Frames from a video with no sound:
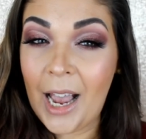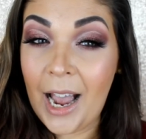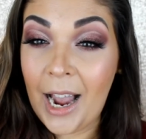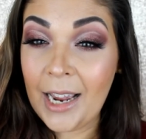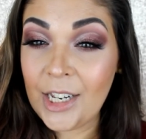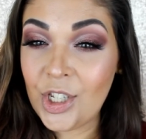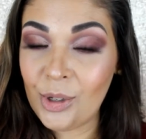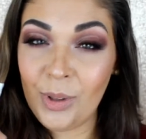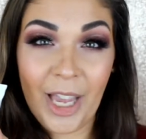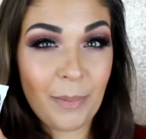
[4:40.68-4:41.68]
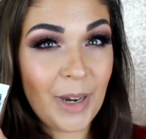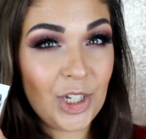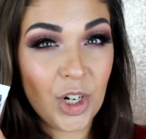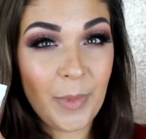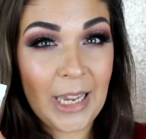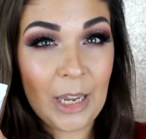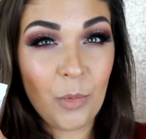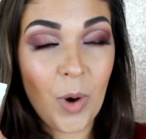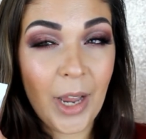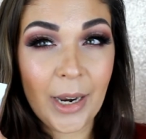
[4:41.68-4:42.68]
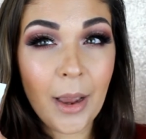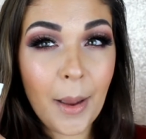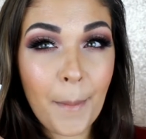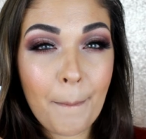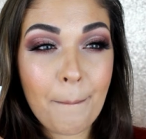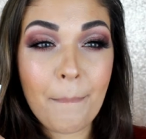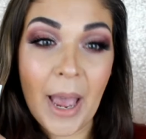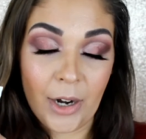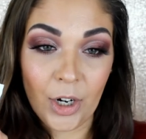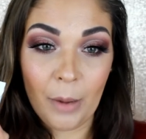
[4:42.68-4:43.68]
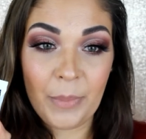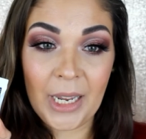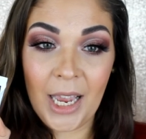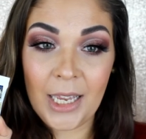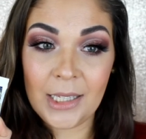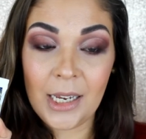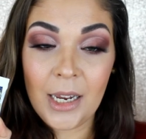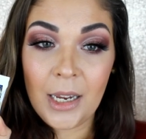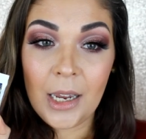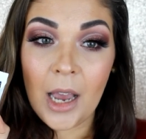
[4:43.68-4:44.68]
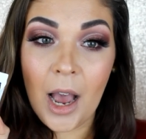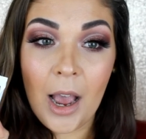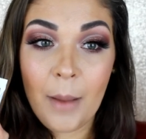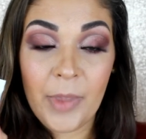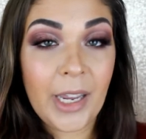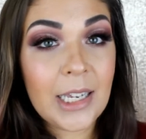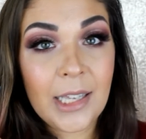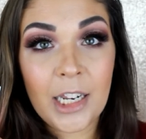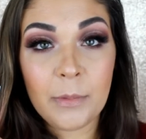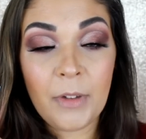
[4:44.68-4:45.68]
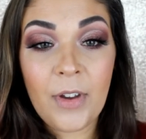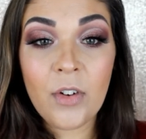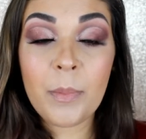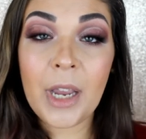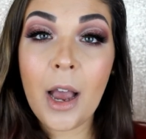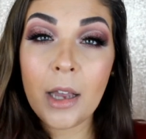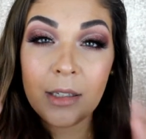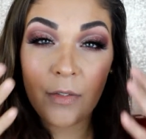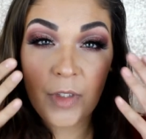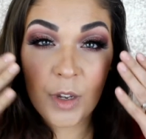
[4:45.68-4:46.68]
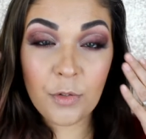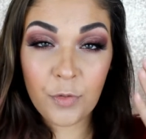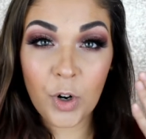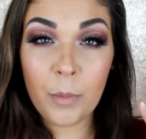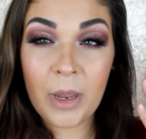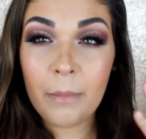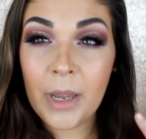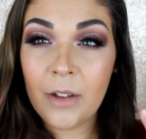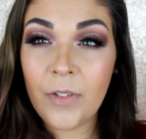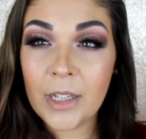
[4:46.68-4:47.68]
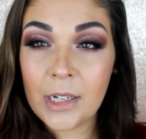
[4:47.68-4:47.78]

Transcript: I do like my Derma E one better because, um, like I said, it's my favorite because of the firming benefits.